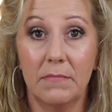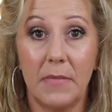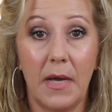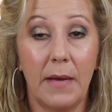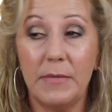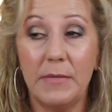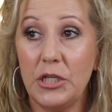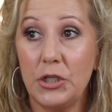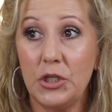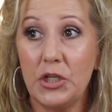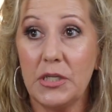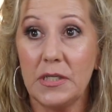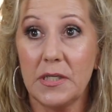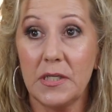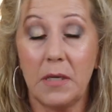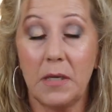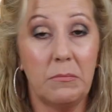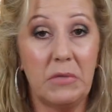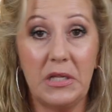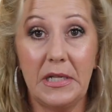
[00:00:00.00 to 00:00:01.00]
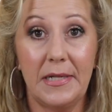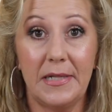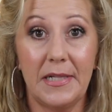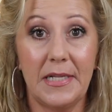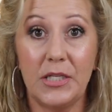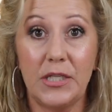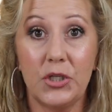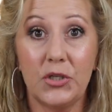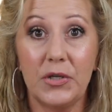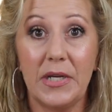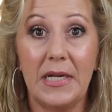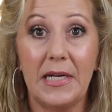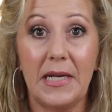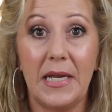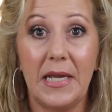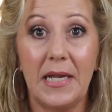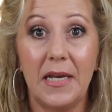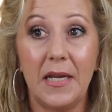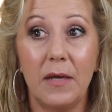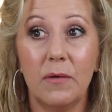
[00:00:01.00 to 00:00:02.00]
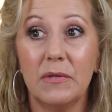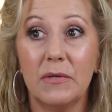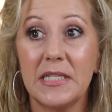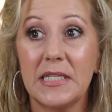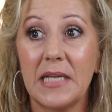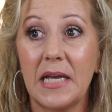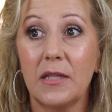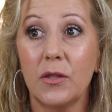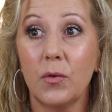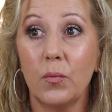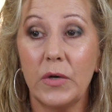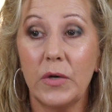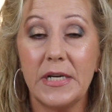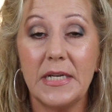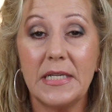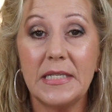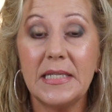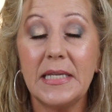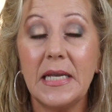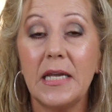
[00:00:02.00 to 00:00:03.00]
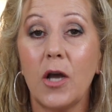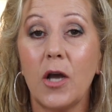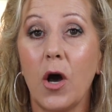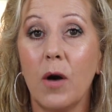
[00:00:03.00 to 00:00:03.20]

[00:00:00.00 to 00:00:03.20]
I mean, just completely straight. And it was like the weirdest thing.